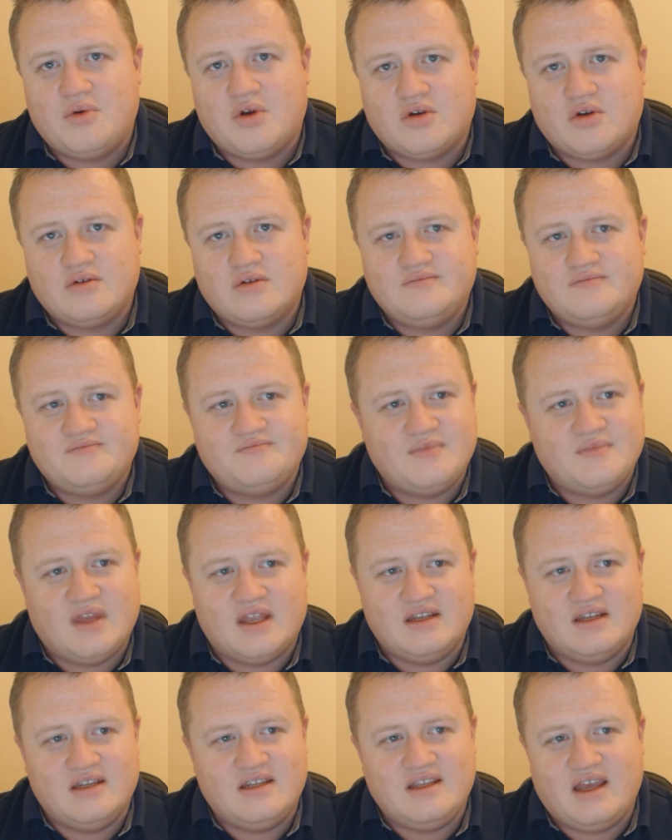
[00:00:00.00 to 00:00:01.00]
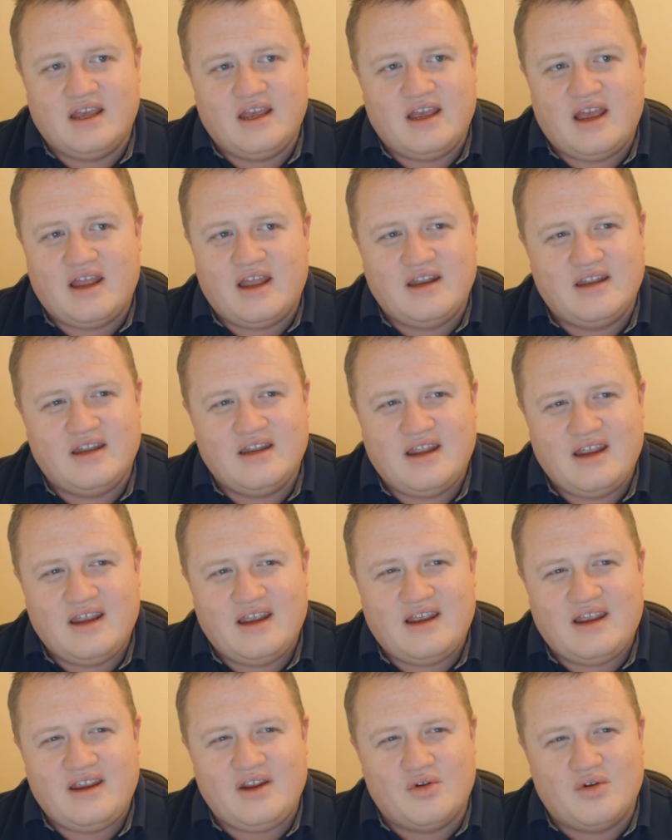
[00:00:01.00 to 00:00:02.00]
up, and
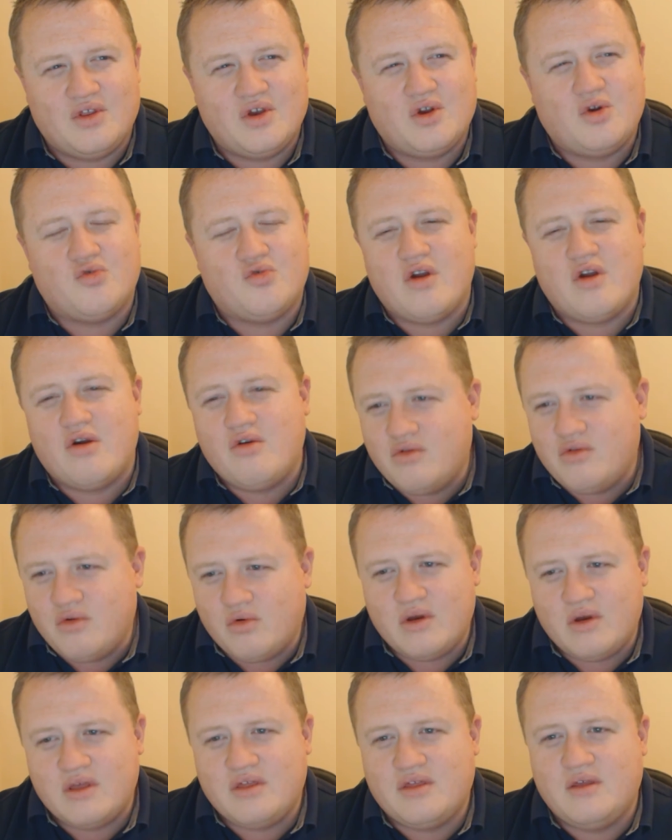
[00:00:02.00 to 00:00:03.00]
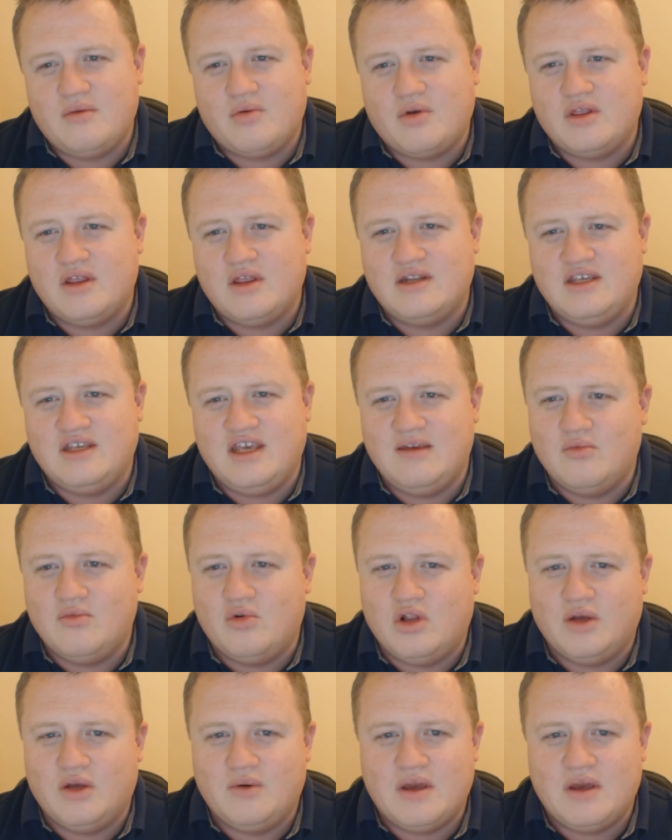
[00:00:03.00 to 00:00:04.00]
you know, the crowd were with the team
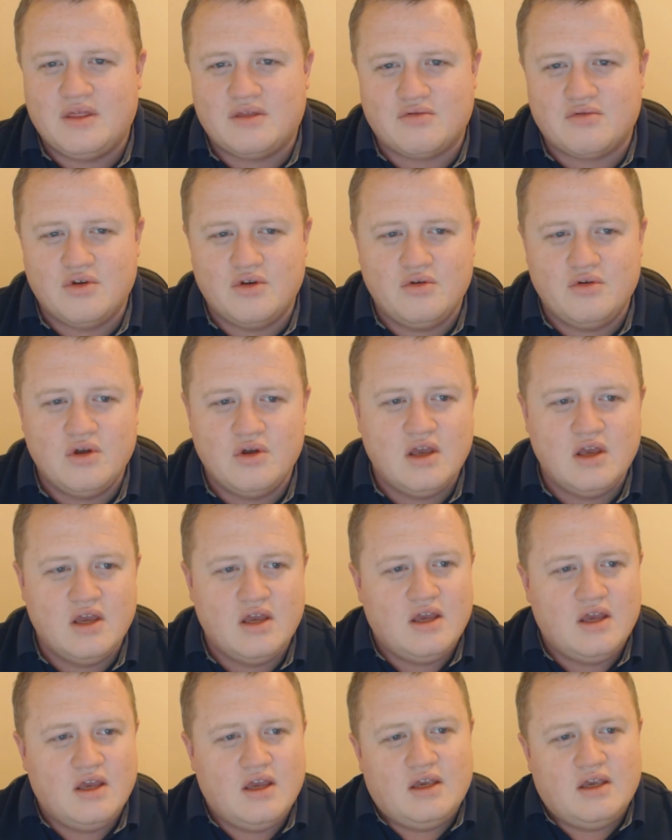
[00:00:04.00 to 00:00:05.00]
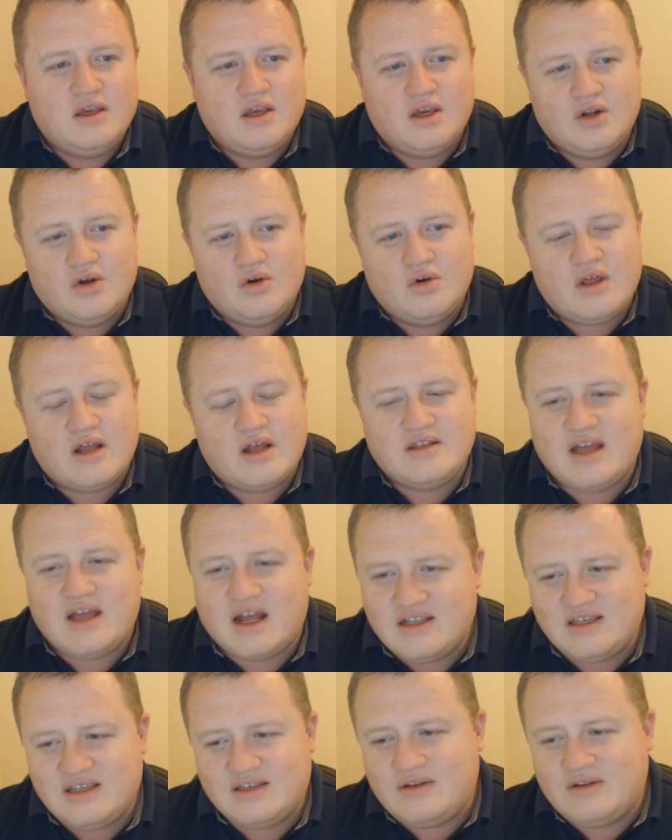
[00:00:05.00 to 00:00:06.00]
all the way through. You know,
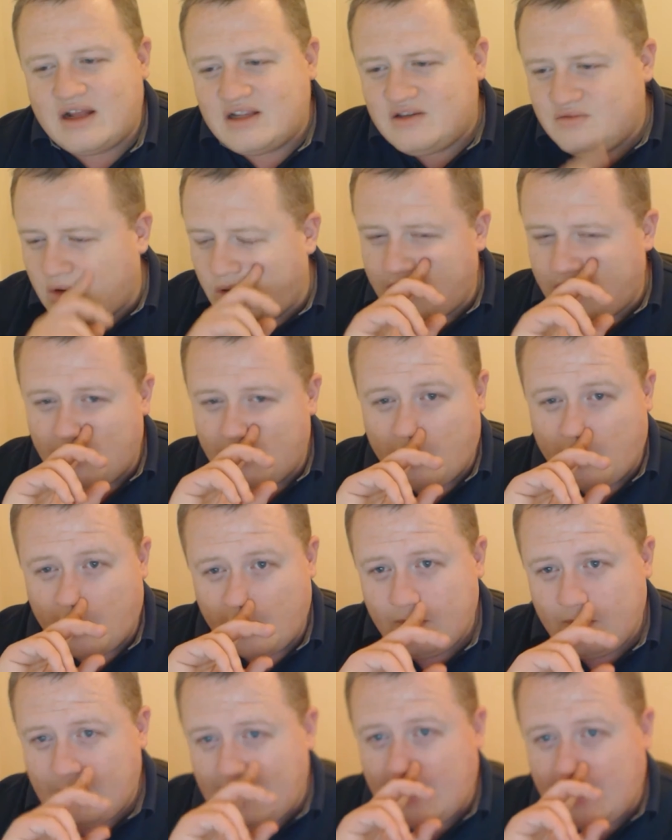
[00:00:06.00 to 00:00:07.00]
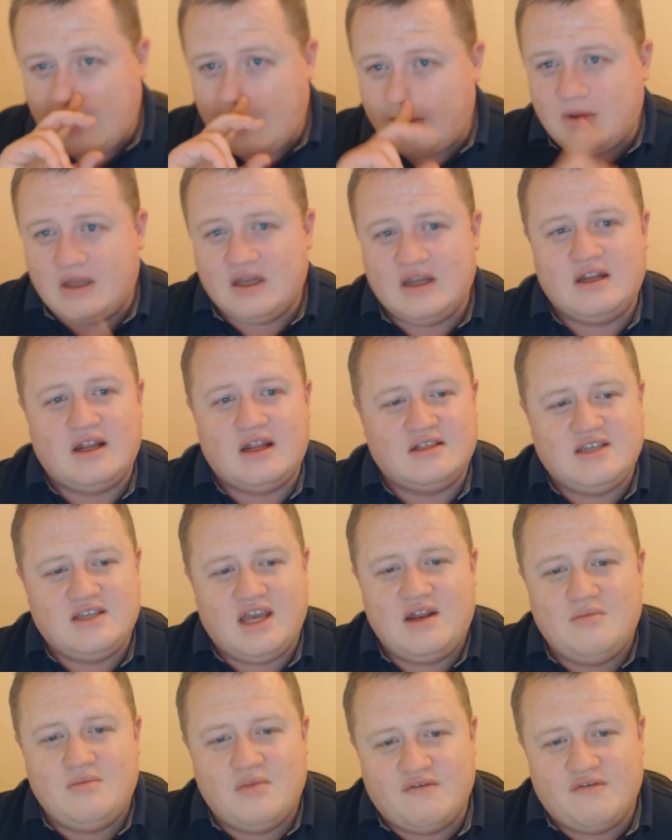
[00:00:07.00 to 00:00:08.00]
that's what we want, man. I mean, and I
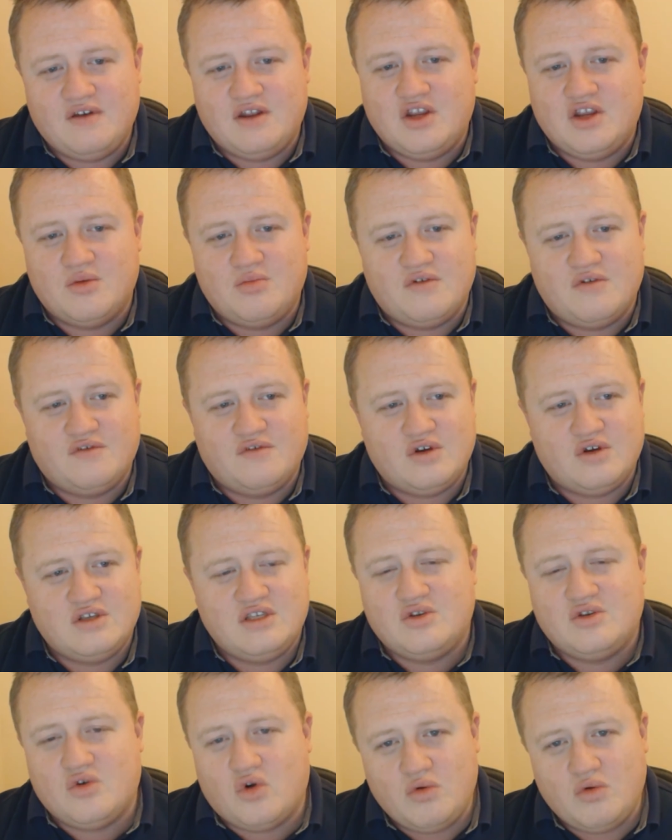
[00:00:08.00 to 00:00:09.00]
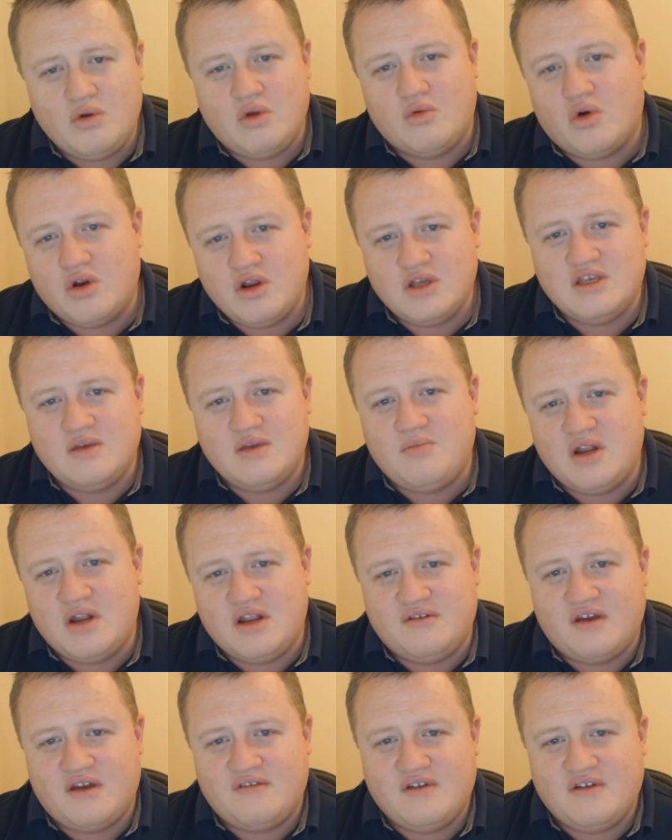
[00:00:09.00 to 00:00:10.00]
said in my video before, I says all we want is a
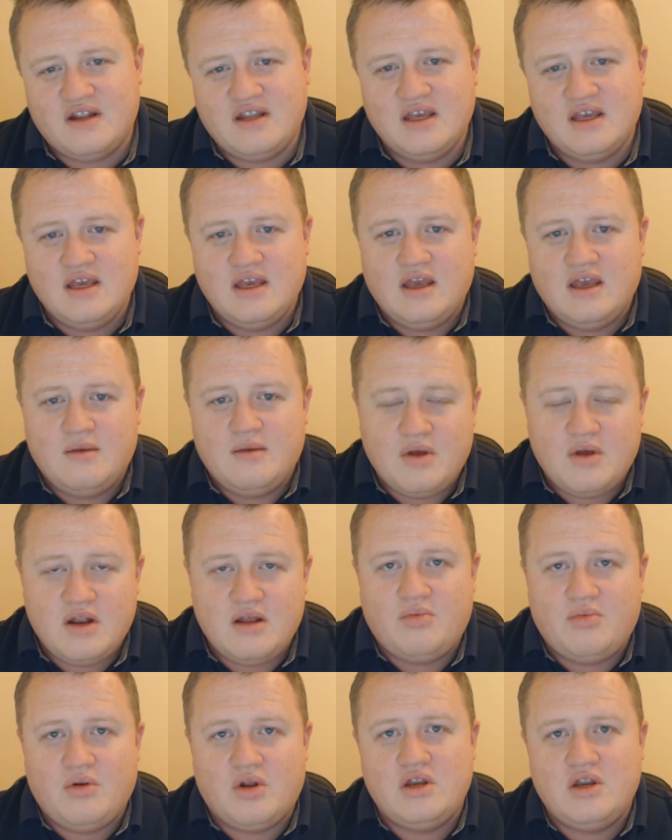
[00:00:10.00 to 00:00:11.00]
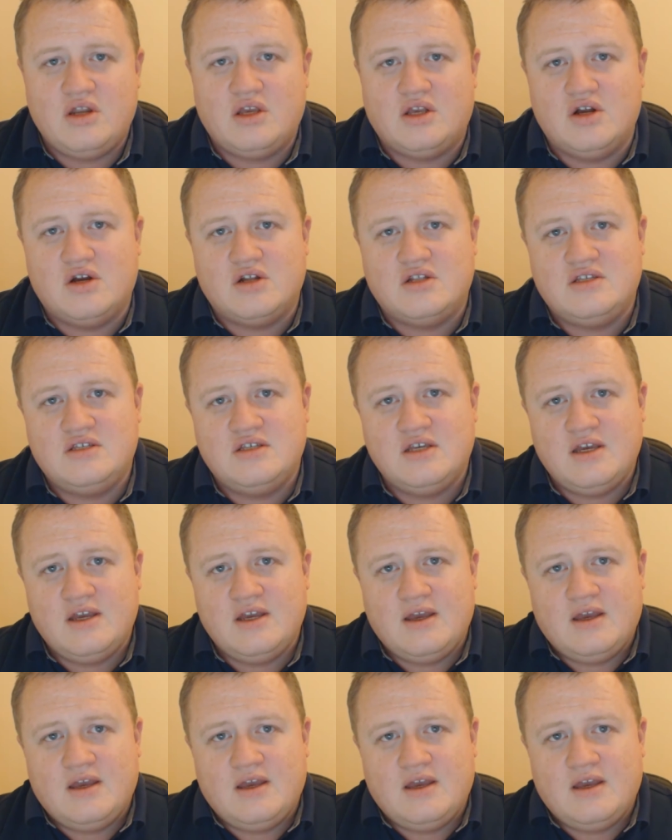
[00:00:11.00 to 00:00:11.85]
bit of effort, a bit of blood and guts.